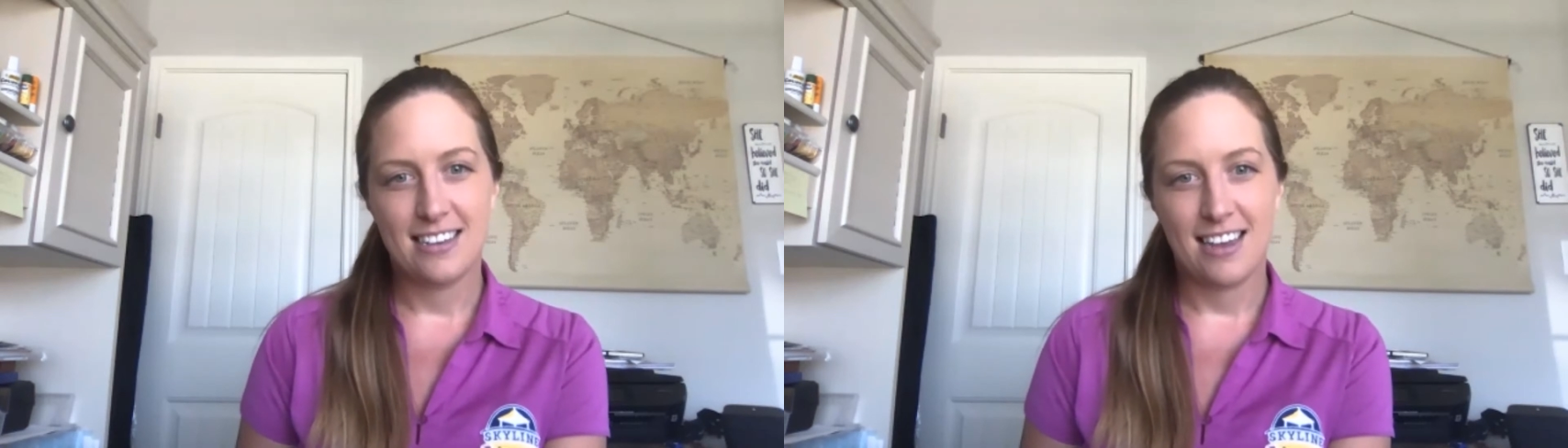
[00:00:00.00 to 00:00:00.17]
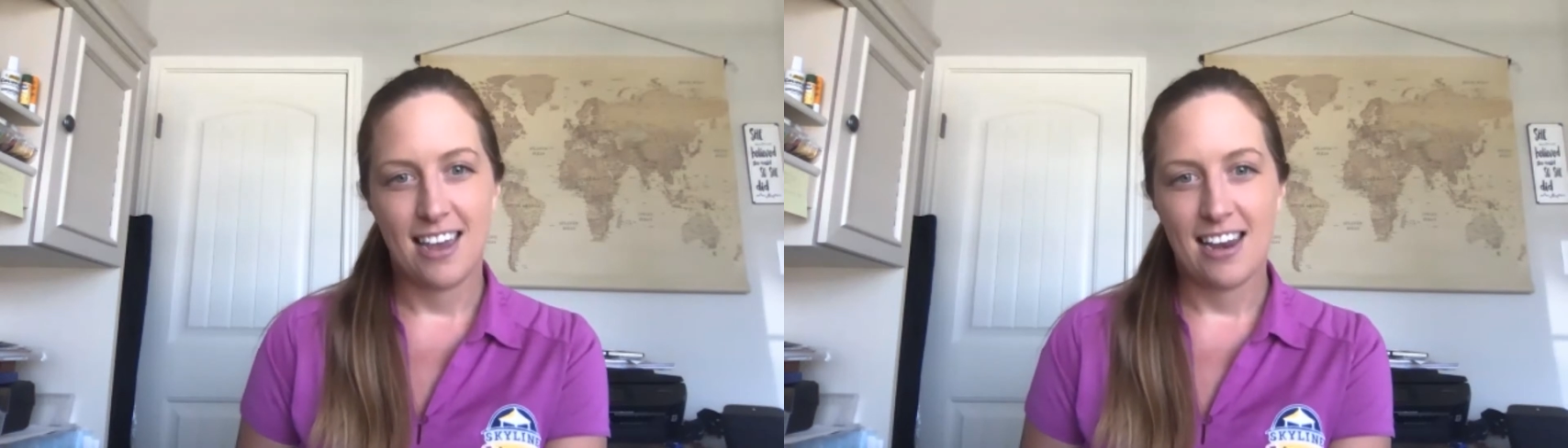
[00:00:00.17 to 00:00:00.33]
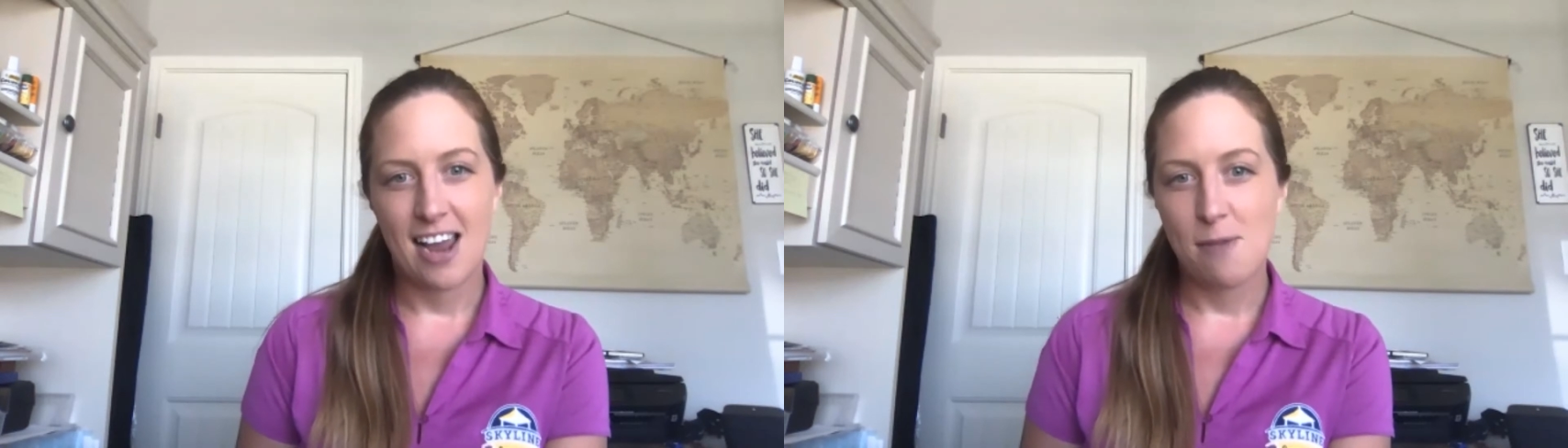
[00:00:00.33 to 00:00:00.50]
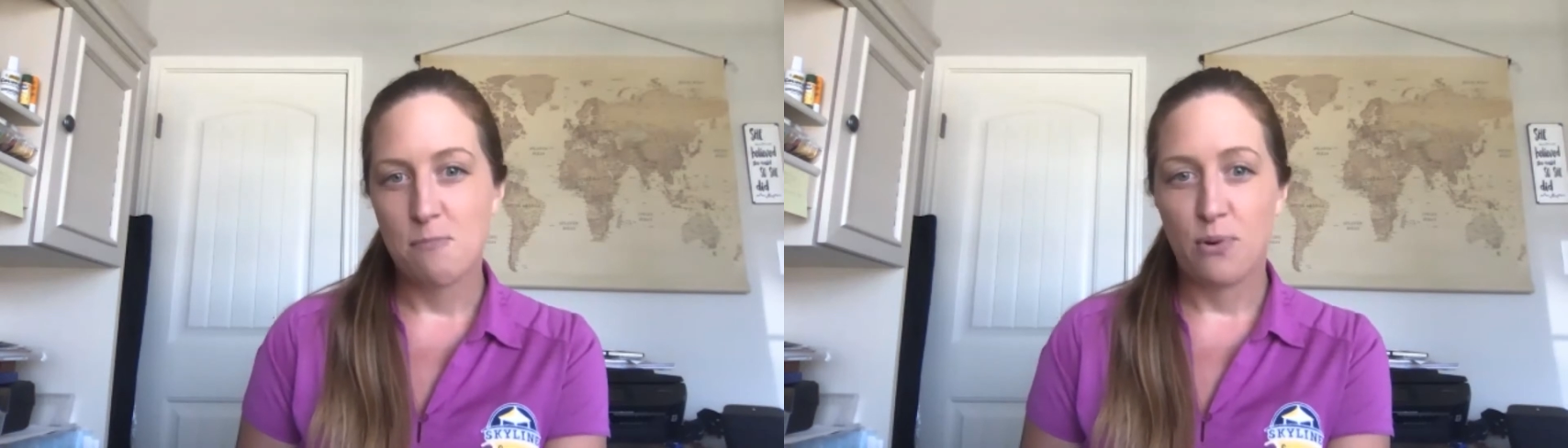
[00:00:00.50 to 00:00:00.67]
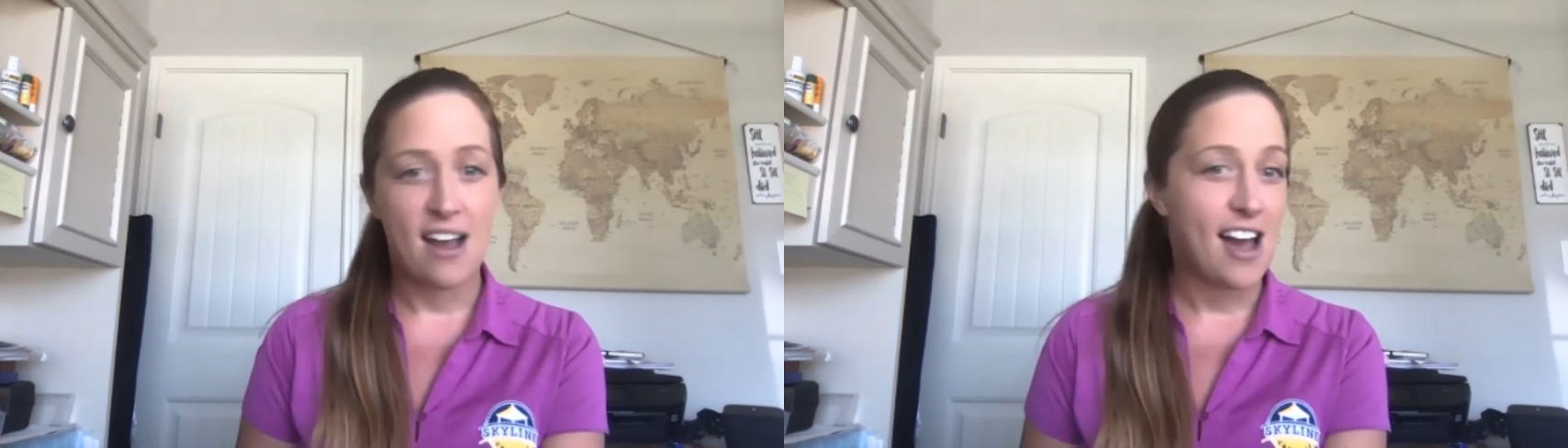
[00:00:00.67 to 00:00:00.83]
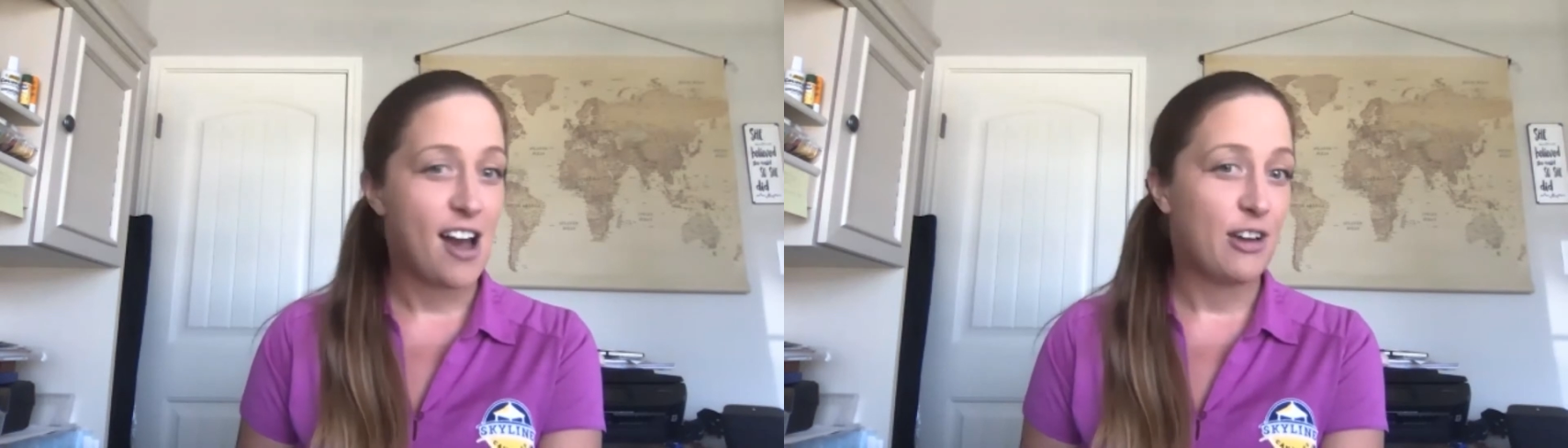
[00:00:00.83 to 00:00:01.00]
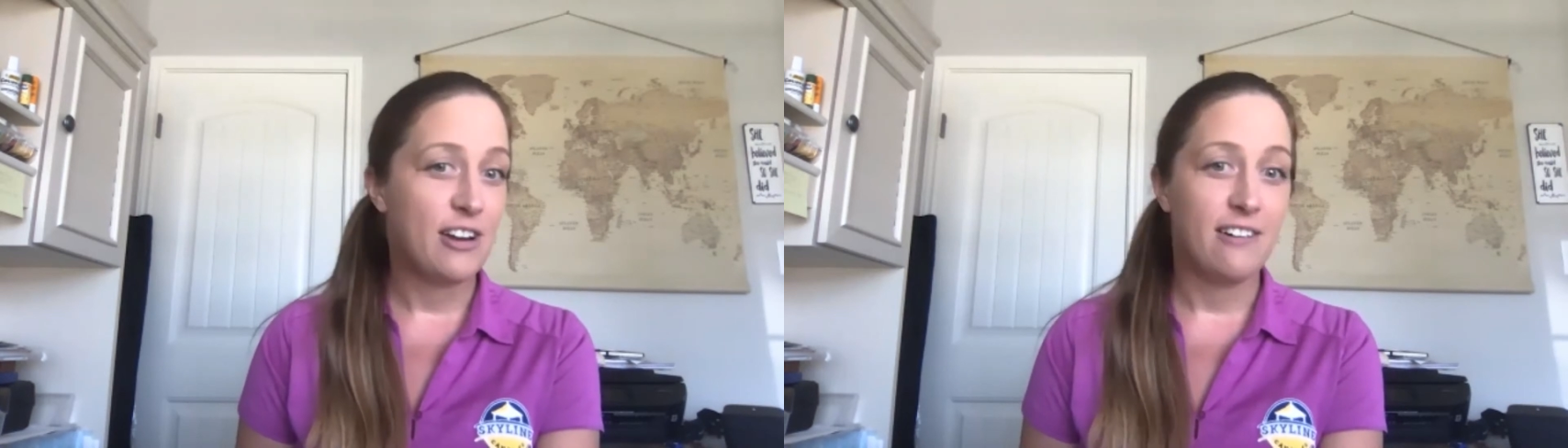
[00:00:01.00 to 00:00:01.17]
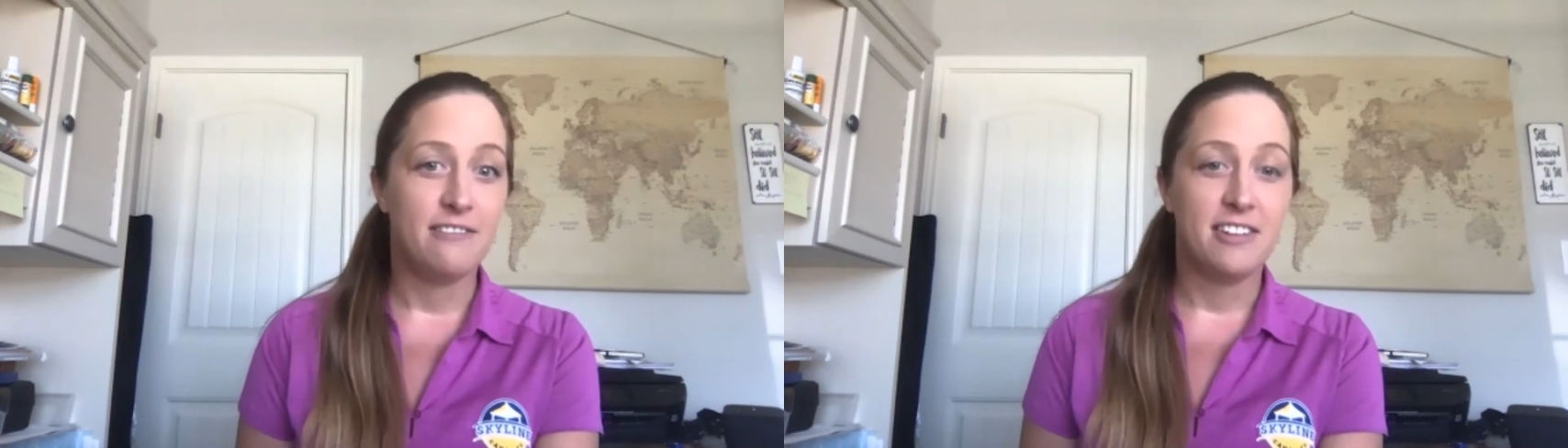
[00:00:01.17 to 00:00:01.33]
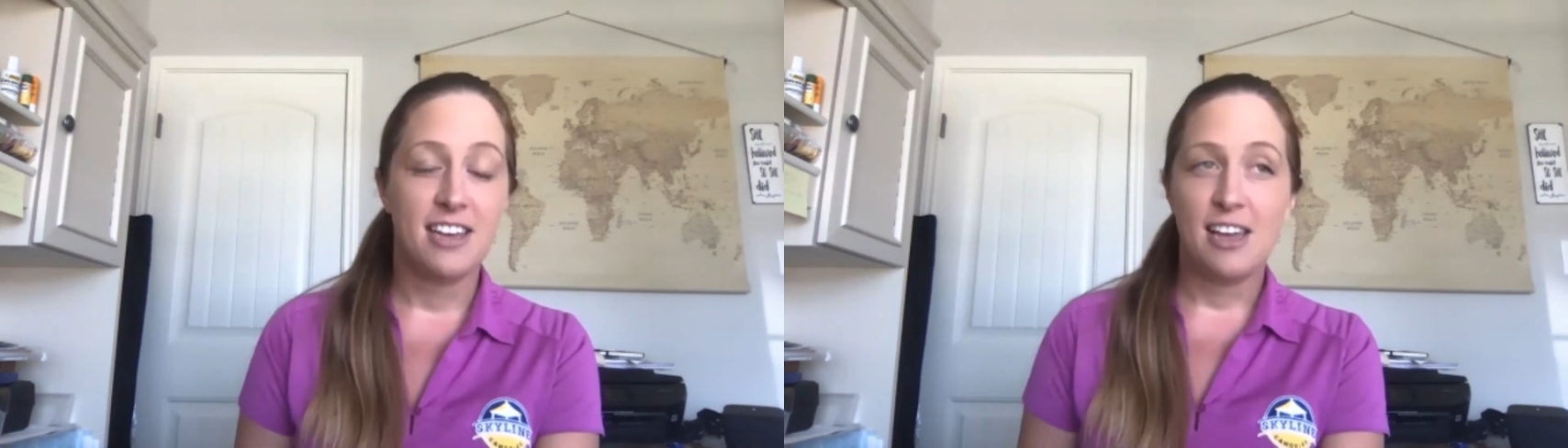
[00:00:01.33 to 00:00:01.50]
and I'm proud of,